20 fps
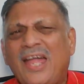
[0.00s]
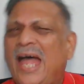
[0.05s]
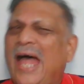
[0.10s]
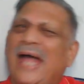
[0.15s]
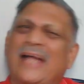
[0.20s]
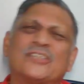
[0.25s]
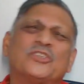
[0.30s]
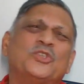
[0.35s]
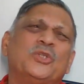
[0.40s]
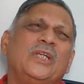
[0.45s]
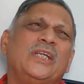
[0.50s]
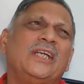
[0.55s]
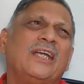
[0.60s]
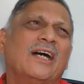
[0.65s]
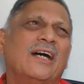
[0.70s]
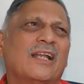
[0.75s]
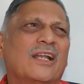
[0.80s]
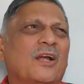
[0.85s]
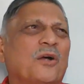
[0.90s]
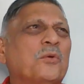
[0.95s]
Actually,
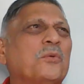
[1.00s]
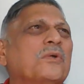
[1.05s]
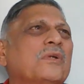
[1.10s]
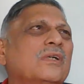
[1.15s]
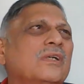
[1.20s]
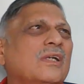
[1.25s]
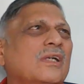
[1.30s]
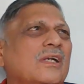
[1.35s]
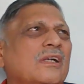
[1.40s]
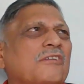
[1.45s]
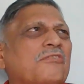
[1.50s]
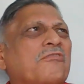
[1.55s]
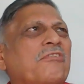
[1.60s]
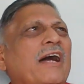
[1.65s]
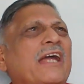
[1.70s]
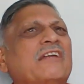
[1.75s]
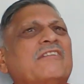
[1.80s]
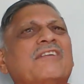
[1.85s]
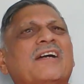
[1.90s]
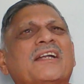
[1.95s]
around
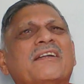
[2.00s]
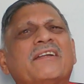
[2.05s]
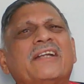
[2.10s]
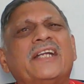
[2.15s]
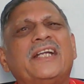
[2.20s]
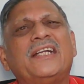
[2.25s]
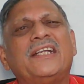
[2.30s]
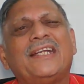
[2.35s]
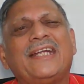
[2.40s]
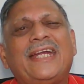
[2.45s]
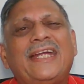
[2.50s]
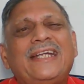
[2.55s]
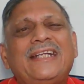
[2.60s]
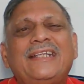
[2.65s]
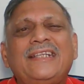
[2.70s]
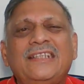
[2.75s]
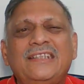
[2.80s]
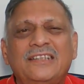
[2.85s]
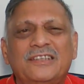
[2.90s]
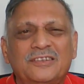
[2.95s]
500 AD,
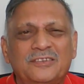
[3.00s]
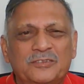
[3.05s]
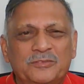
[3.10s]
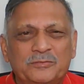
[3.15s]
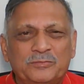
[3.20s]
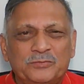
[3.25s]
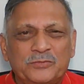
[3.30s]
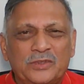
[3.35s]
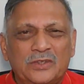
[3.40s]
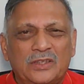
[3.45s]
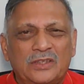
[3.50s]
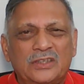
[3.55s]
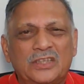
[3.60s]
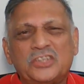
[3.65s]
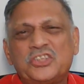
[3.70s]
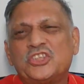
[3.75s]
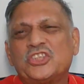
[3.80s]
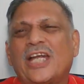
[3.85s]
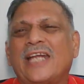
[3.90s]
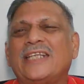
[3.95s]
the
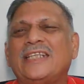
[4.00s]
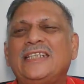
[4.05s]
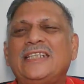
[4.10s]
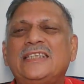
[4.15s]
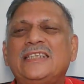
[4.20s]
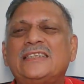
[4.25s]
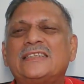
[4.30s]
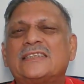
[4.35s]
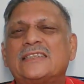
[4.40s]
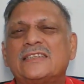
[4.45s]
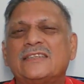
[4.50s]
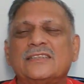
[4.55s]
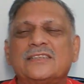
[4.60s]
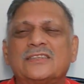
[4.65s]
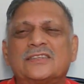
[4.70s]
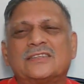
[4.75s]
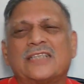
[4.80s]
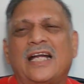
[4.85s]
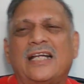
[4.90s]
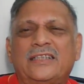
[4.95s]
Chinese
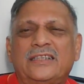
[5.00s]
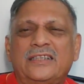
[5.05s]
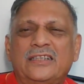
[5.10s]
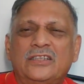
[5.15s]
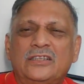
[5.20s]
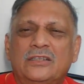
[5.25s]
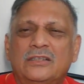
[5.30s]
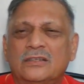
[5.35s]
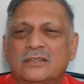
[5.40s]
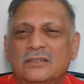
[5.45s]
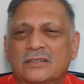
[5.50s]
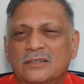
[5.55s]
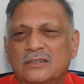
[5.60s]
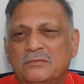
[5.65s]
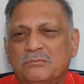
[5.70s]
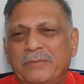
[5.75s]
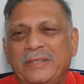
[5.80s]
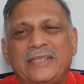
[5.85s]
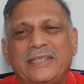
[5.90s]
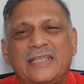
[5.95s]
started
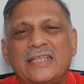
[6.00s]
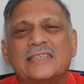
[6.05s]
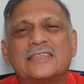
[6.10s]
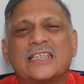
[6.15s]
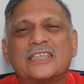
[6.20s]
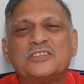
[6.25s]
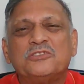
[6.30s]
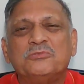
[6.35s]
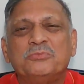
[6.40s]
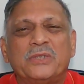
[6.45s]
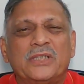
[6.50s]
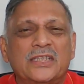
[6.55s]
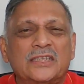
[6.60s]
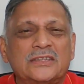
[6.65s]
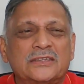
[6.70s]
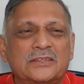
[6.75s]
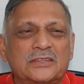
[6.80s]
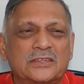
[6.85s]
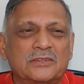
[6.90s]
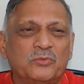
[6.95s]
making such
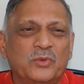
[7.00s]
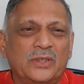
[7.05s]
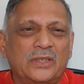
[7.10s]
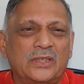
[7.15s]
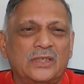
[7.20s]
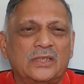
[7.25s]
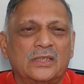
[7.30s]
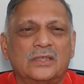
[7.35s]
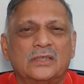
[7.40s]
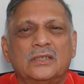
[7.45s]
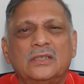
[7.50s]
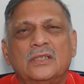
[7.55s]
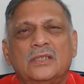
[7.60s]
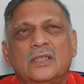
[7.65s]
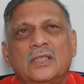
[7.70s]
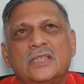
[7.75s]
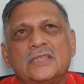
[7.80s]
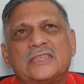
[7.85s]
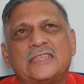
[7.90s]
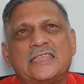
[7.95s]
mirrors with
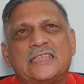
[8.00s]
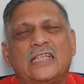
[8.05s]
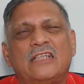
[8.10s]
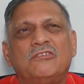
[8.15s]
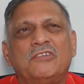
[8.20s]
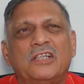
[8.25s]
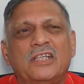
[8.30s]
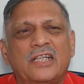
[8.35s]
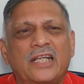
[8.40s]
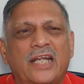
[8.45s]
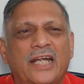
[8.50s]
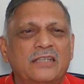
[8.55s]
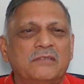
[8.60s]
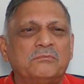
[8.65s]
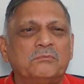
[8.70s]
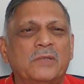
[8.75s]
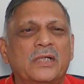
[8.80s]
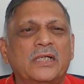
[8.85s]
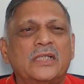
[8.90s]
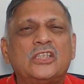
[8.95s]
silver
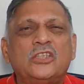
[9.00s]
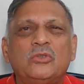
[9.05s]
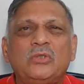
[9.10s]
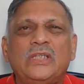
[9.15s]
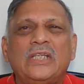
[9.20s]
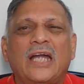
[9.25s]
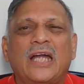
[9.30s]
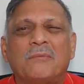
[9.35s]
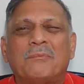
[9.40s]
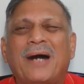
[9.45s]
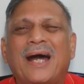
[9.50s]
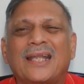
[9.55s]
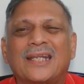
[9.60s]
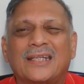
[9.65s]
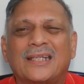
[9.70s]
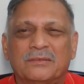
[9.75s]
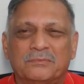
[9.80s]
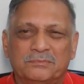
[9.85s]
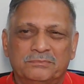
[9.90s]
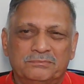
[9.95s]
and mercury
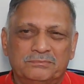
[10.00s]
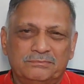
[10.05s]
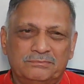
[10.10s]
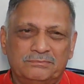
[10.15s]
amalgam.